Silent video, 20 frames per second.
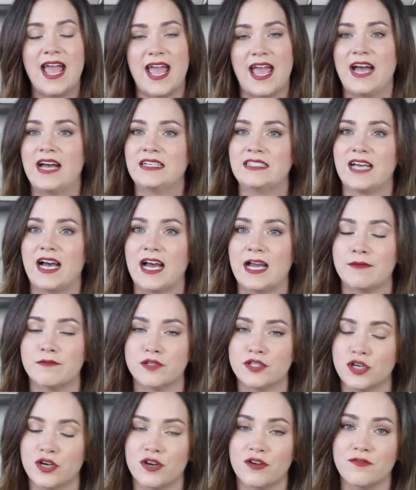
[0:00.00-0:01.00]
and I'm
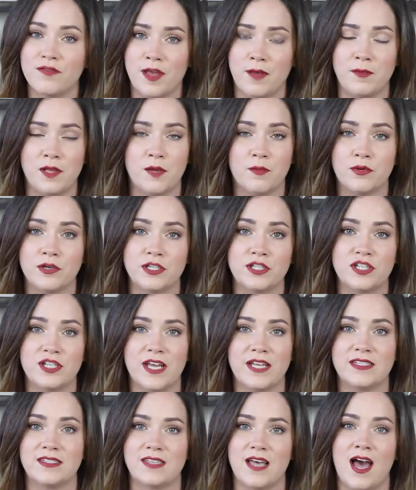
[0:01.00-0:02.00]
sure her family
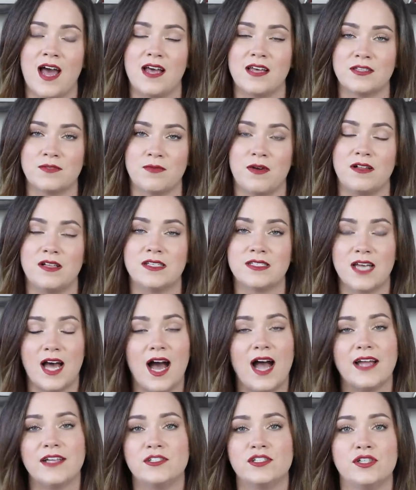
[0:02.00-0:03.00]
appreciates that as well as
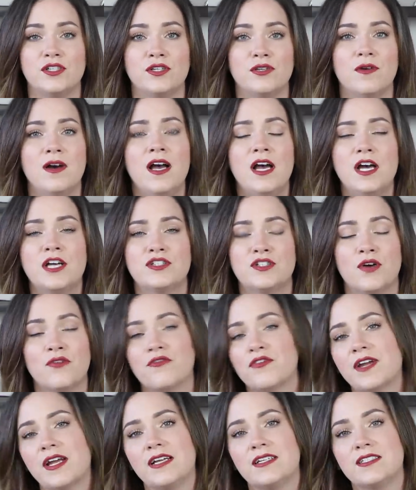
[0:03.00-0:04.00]
I do.
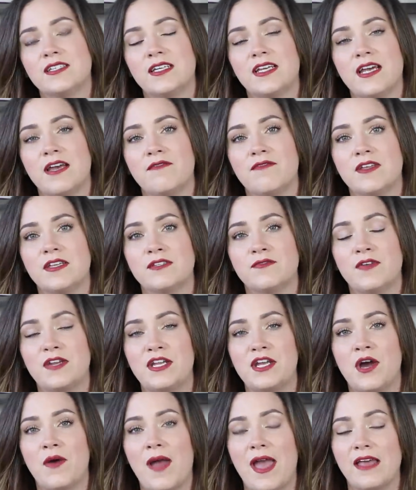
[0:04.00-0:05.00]
Don't forget to give this
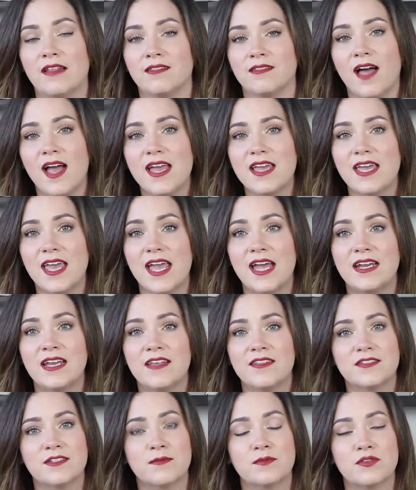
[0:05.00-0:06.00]
video a like and
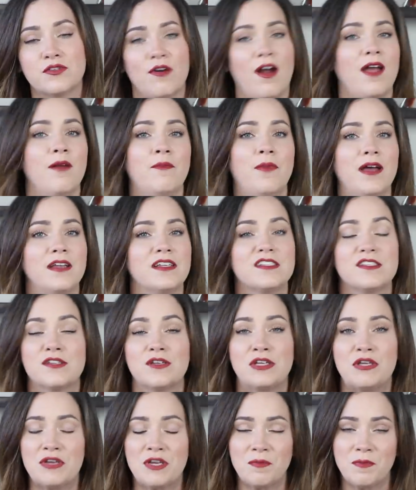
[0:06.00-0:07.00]
hit the subscribe button
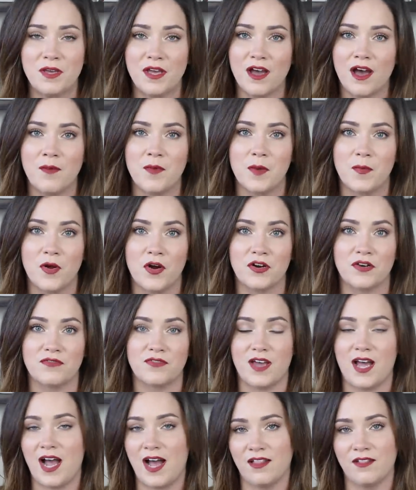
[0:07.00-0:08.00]
so you can become a part of
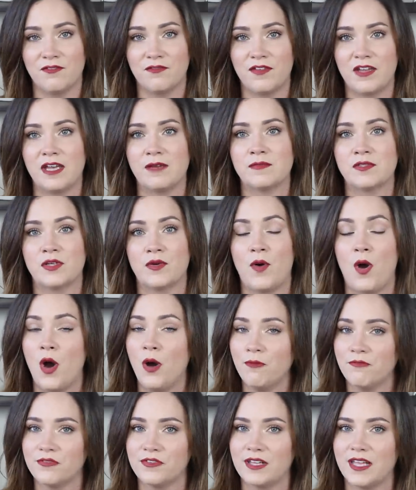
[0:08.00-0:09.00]
the Hallan fam. So
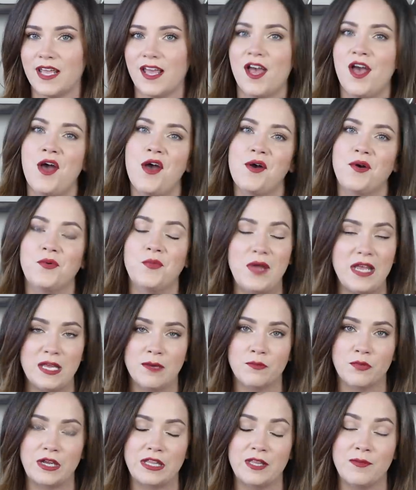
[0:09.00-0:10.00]
hopefully we
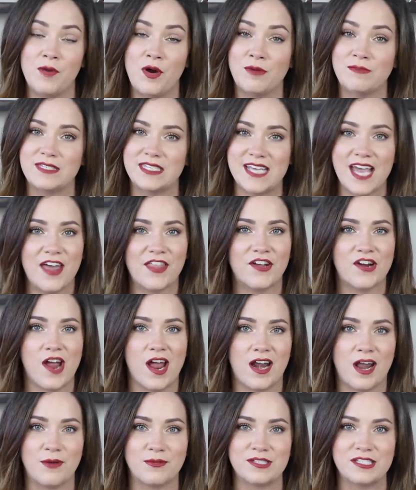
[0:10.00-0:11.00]
can bring them home together
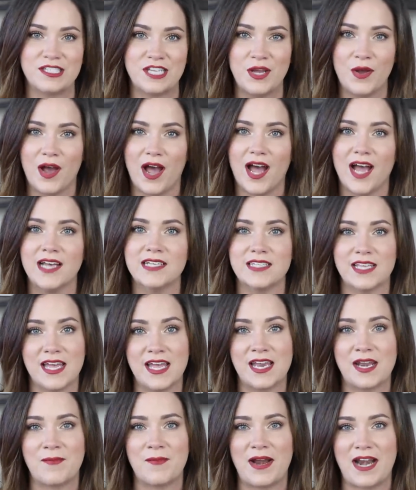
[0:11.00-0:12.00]
and I will see you guys
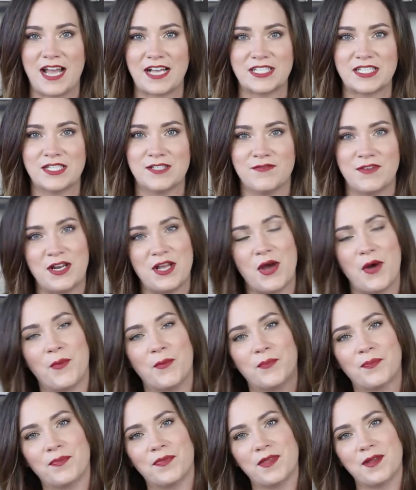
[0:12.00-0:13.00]
in my next video.